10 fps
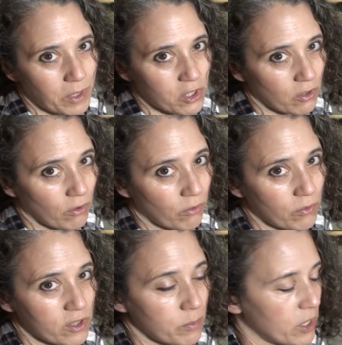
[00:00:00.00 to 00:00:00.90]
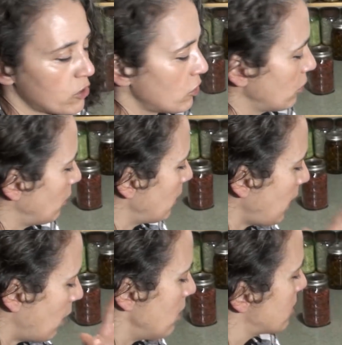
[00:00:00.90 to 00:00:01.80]
much and go through as much sugar.
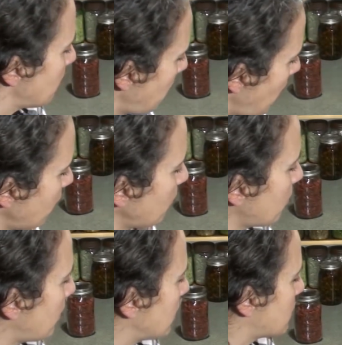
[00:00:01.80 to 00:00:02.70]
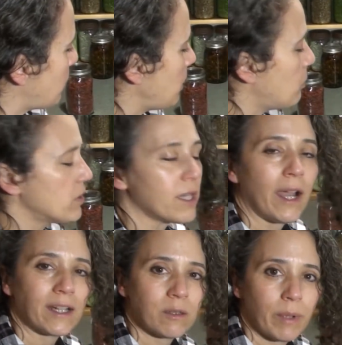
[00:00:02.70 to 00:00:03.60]
Now, some other things people
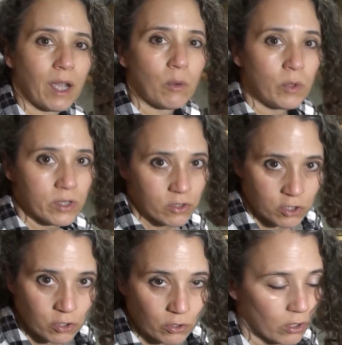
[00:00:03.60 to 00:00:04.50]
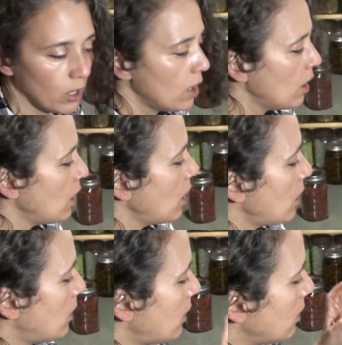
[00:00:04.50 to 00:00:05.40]
talked about was sugar.
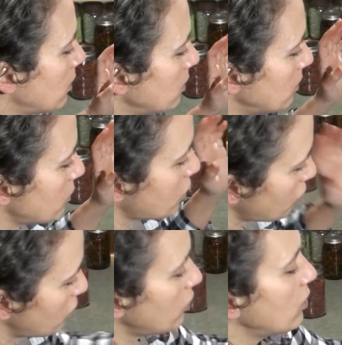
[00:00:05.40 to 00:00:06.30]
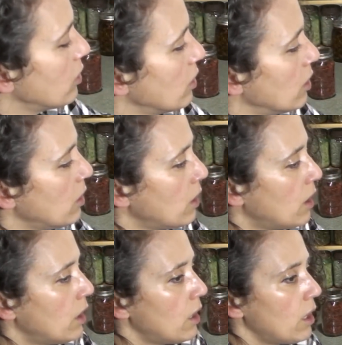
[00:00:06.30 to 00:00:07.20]
The sugar,
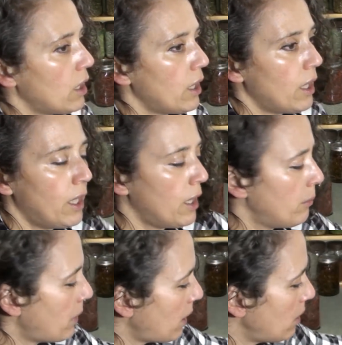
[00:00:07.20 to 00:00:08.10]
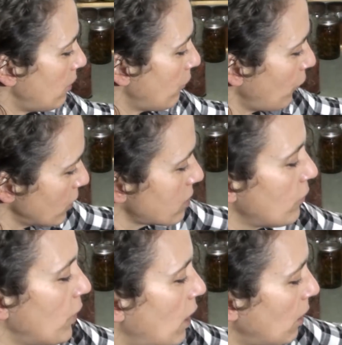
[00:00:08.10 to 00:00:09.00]
um, first
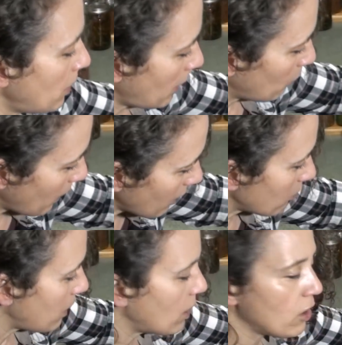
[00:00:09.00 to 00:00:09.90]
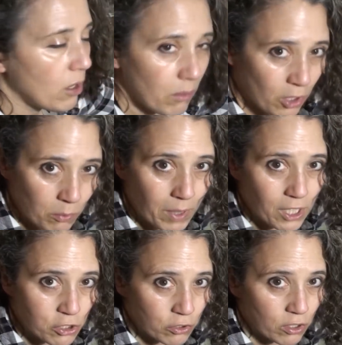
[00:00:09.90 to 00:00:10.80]
of all, I recommend you, you
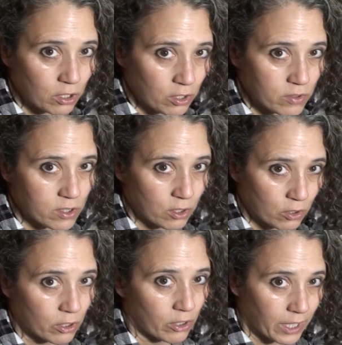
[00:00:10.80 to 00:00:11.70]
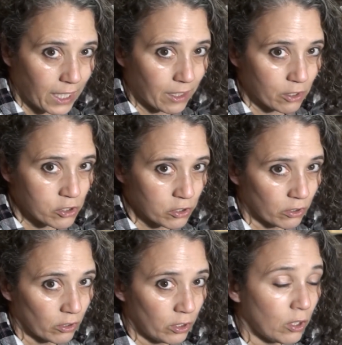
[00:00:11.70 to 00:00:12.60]
make sure you use a good organic
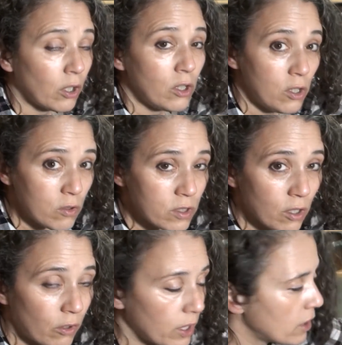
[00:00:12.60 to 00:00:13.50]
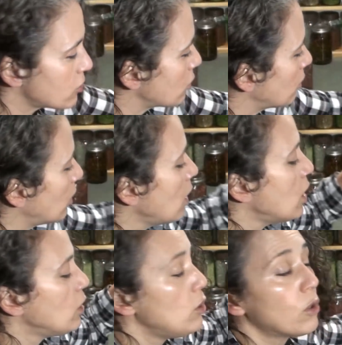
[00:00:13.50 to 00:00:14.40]
sugar. You can use coconut sugar.
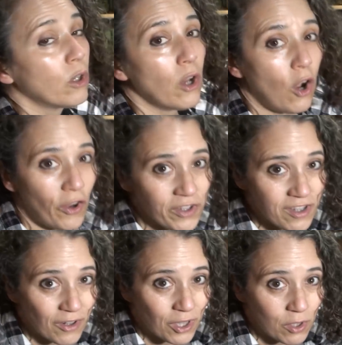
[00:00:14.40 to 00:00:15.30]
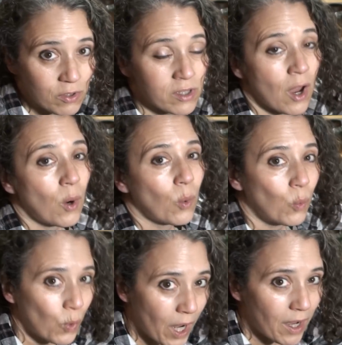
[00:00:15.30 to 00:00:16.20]
You can also use
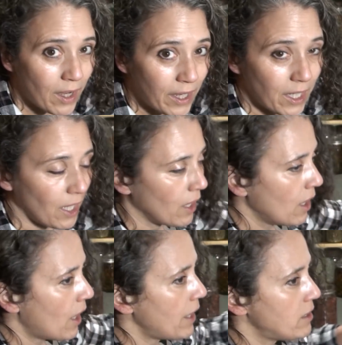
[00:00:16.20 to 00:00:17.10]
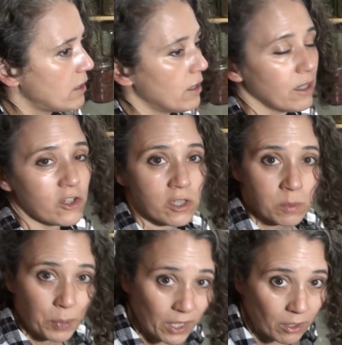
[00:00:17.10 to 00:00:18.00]
raw honey. I did an
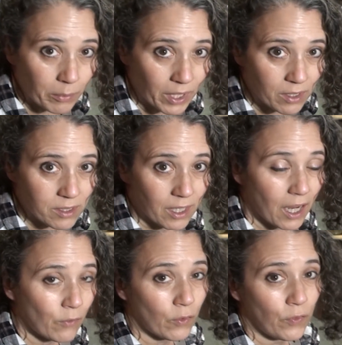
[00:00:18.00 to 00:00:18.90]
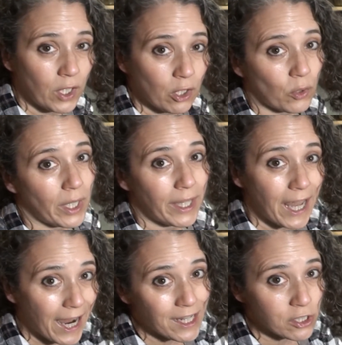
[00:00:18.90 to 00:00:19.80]
experiment and I have a video on
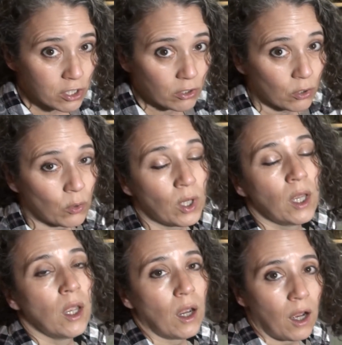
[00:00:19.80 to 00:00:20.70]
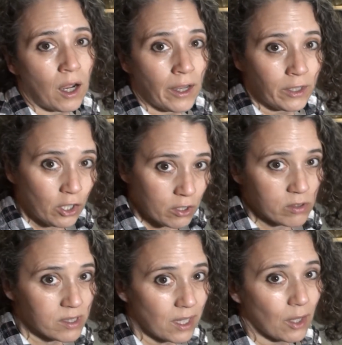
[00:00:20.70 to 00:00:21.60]
that too on
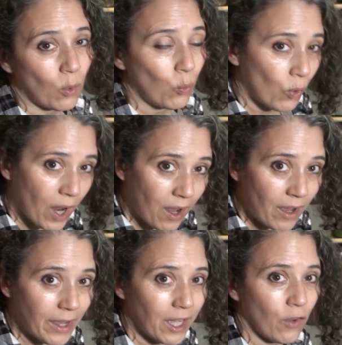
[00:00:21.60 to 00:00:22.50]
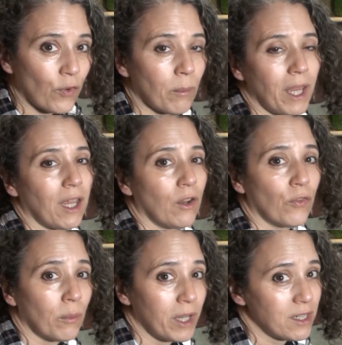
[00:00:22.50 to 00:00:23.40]
using raw honey for making a
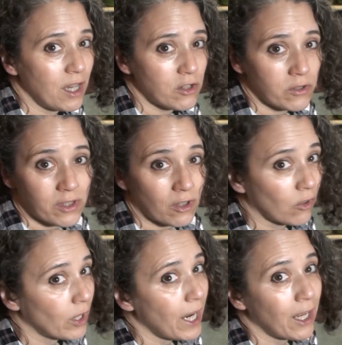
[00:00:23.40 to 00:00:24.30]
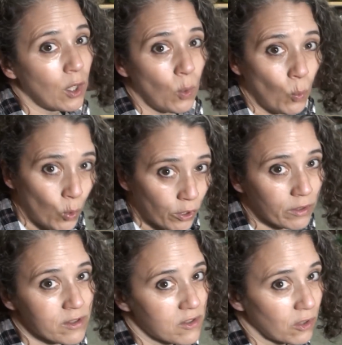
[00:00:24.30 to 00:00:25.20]
fermentation starter and it
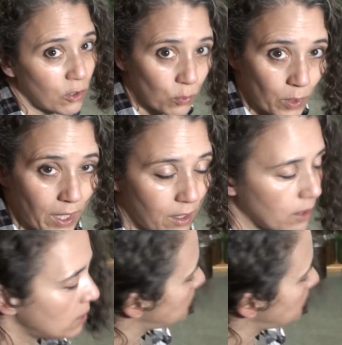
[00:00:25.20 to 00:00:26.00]
works great.